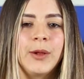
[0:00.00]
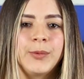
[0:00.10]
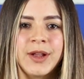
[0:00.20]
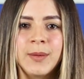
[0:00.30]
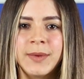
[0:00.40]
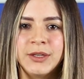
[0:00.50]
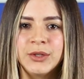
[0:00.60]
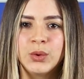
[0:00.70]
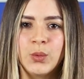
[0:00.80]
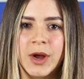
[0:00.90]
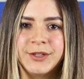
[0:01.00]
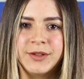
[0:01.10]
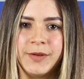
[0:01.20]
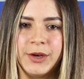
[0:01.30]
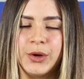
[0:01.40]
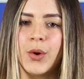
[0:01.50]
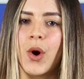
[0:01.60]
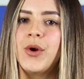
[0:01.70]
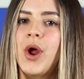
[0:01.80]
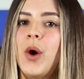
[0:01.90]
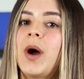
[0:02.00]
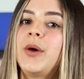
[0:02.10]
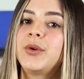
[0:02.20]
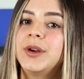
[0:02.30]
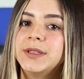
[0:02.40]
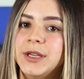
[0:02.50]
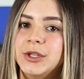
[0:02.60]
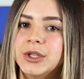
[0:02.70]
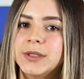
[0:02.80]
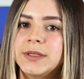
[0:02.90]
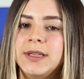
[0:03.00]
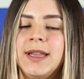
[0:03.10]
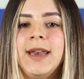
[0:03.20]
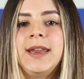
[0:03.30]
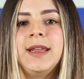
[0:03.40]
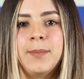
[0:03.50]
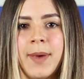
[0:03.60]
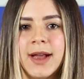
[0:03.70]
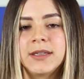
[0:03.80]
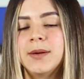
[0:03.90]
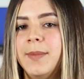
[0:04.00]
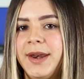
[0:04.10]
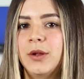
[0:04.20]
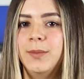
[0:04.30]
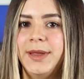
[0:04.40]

I'll recommend you to watch the video on how authorizations can impact medical